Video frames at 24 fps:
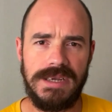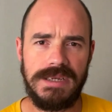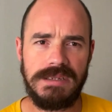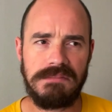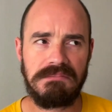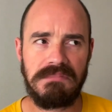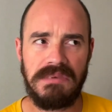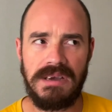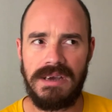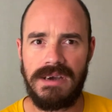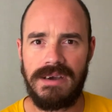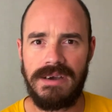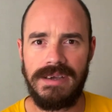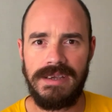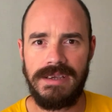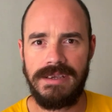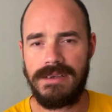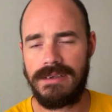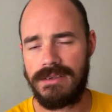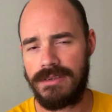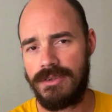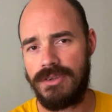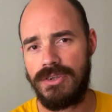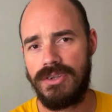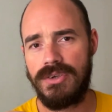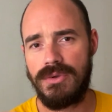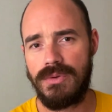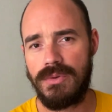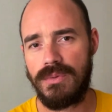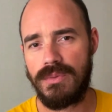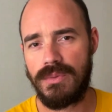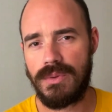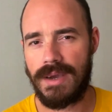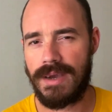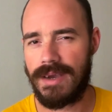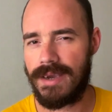that I
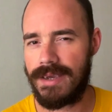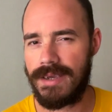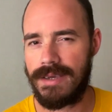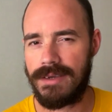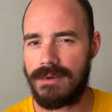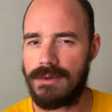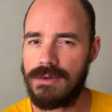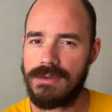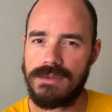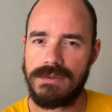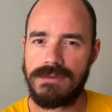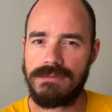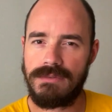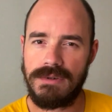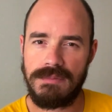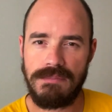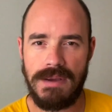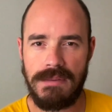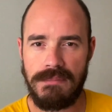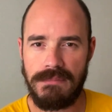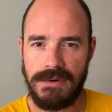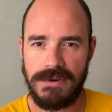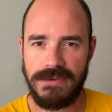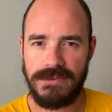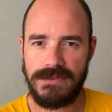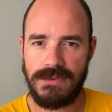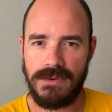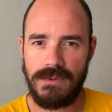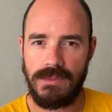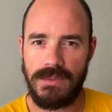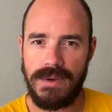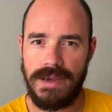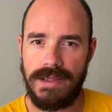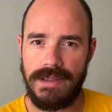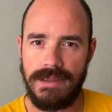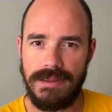knew I couldn't remember so
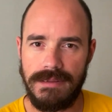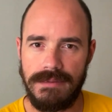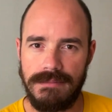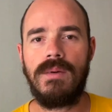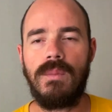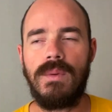well.